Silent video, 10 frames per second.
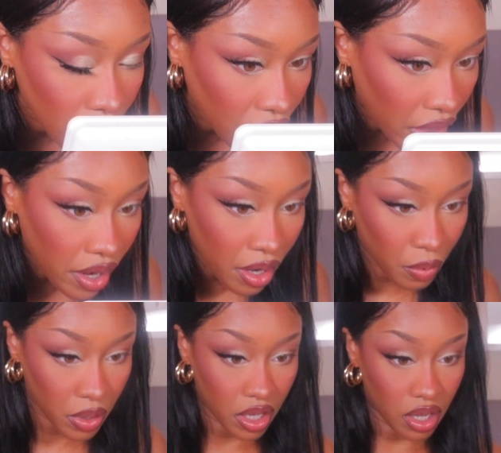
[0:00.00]
There
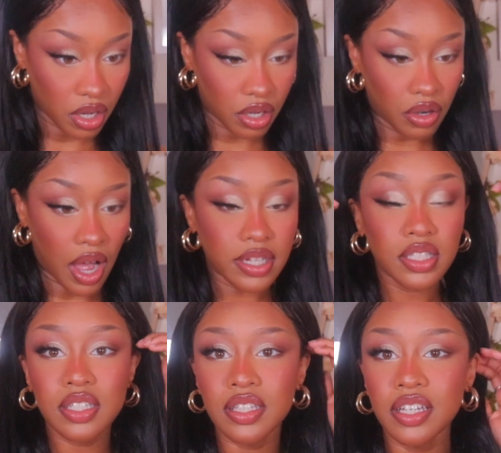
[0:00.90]
we go. I
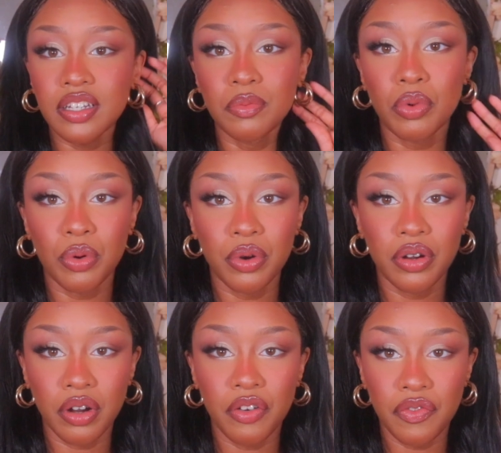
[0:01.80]
just needed more
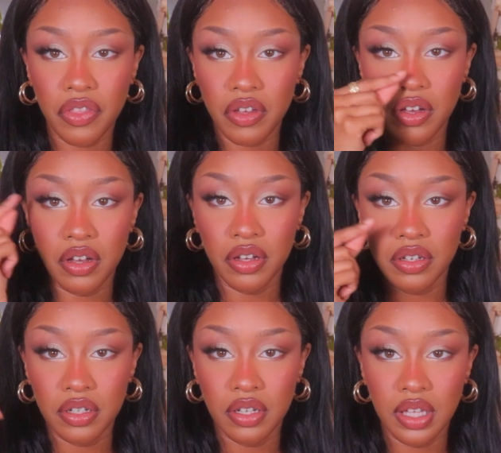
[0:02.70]
of the
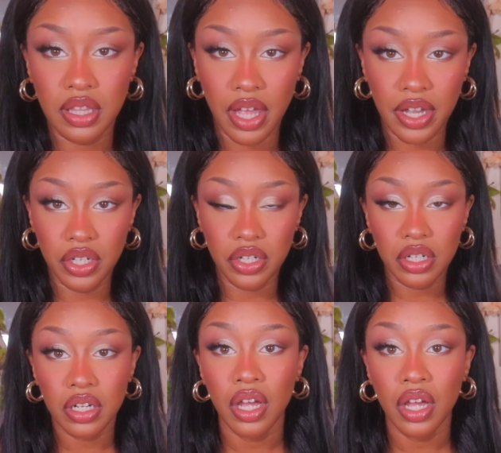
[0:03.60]
liner.